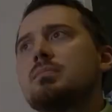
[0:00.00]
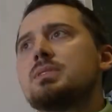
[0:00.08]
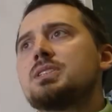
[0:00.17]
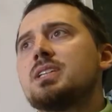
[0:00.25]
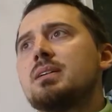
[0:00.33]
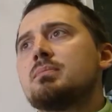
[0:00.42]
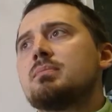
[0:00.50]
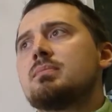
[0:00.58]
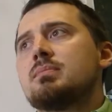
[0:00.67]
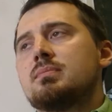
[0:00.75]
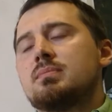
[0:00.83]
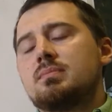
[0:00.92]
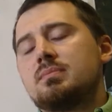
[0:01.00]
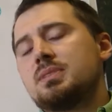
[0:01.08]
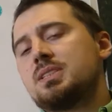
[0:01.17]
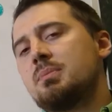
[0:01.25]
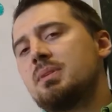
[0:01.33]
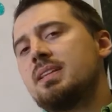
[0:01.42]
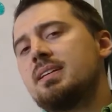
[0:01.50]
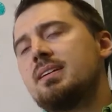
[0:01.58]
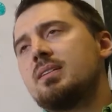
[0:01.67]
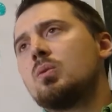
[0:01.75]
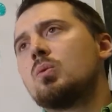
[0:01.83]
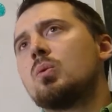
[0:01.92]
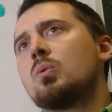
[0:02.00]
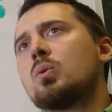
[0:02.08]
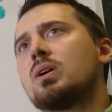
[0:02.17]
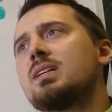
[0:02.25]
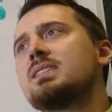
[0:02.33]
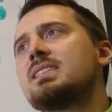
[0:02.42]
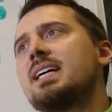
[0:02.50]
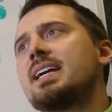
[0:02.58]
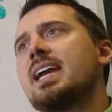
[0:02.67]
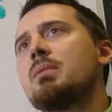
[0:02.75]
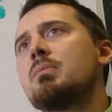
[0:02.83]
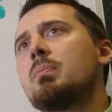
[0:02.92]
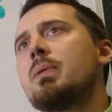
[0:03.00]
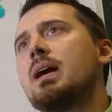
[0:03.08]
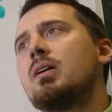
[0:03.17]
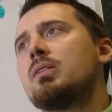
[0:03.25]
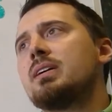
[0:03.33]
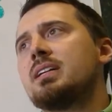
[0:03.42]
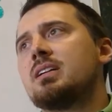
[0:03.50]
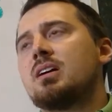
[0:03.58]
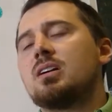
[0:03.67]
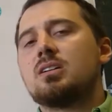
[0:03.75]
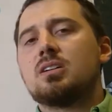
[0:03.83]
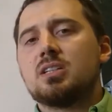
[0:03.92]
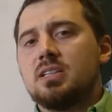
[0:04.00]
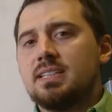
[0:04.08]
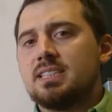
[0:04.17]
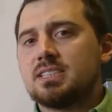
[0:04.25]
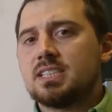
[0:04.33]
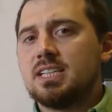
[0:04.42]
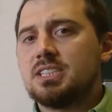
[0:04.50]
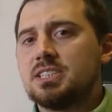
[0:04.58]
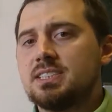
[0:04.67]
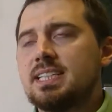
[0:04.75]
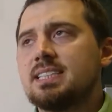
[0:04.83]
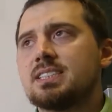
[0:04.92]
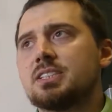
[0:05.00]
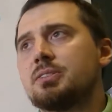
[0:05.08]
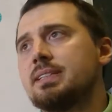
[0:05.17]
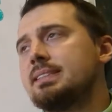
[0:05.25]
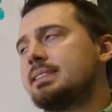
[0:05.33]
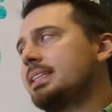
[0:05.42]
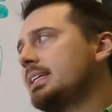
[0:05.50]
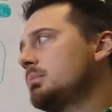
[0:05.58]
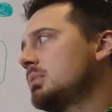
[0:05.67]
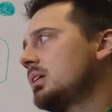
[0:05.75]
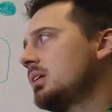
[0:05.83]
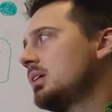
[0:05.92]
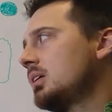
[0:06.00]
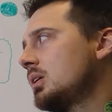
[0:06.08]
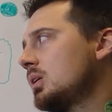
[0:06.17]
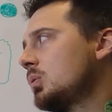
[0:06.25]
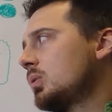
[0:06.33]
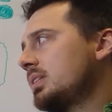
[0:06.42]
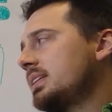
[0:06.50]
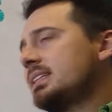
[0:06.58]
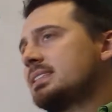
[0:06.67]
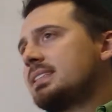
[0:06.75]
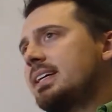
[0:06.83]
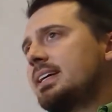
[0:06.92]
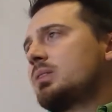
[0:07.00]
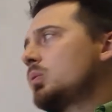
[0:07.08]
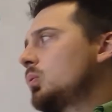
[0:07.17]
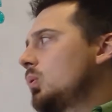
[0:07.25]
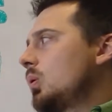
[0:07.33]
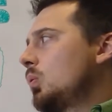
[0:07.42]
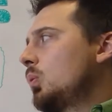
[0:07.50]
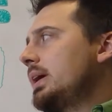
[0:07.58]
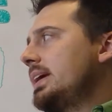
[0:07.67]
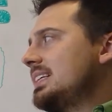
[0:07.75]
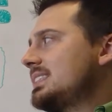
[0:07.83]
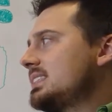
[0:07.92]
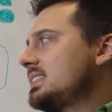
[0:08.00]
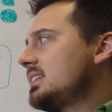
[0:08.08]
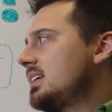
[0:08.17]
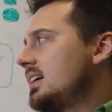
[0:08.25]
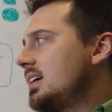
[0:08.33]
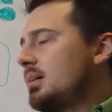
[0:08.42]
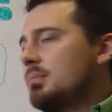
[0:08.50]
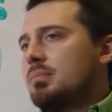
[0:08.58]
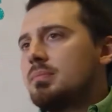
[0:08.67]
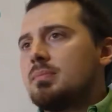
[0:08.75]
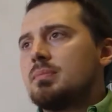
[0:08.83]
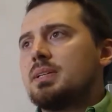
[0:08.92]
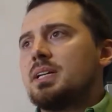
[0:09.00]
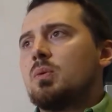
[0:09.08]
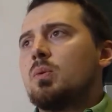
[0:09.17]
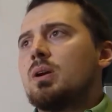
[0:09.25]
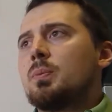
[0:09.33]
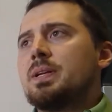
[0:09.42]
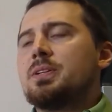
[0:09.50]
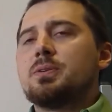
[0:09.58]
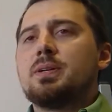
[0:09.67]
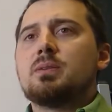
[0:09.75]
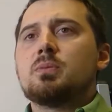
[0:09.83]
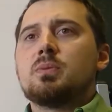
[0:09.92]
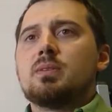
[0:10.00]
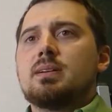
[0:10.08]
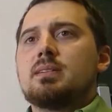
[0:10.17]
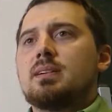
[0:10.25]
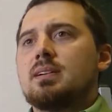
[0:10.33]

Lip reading: some of the words that came about in our early discussions as a green team were things like waste. You know, what are we doing